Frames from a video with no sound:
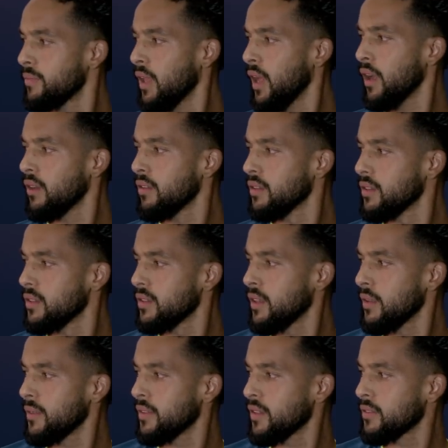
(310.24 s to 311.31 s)
Oh,
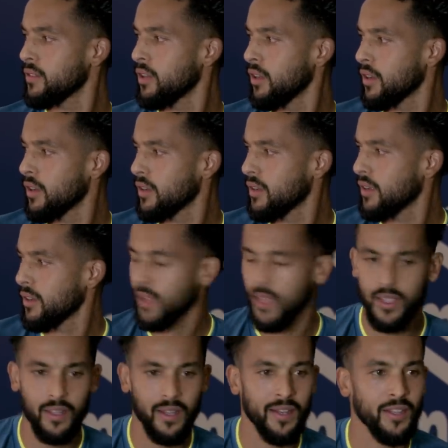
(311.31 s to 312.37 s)
there's a dog.
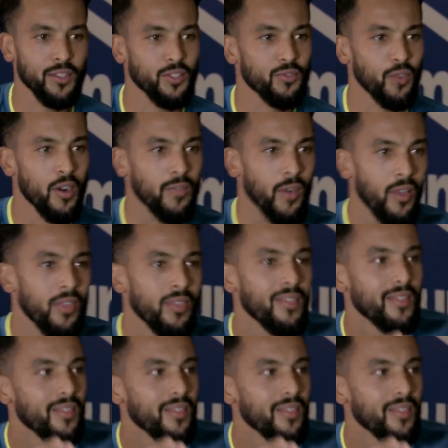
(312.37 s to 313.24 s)
Okay, and I just drove on.